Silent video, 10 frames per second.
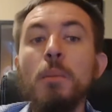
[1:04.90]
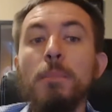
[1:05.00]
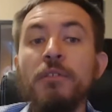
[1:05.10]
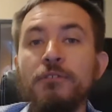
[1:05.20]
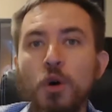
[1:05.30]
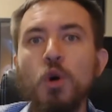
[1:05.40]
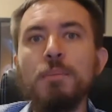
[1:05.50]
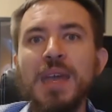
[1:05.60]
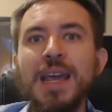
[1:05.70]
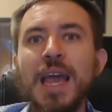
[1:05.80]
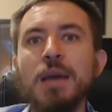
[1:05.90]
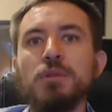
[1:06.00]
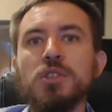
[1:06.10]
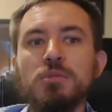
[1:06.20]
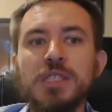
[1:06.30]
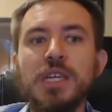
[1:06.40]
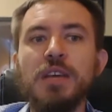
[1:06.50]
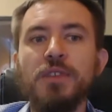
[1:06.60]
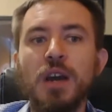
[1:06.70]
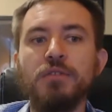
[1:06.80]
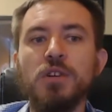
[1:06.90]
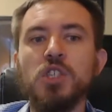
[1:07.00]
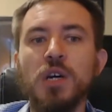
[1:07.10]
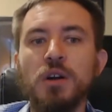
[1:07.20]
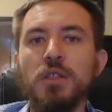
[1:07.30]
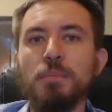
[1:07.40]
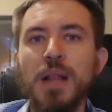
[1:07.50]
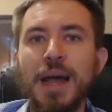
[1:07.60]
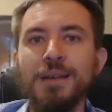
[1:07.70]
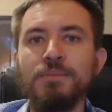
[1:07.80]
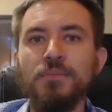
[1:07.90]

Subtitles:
before being able to receive coverage under the plan.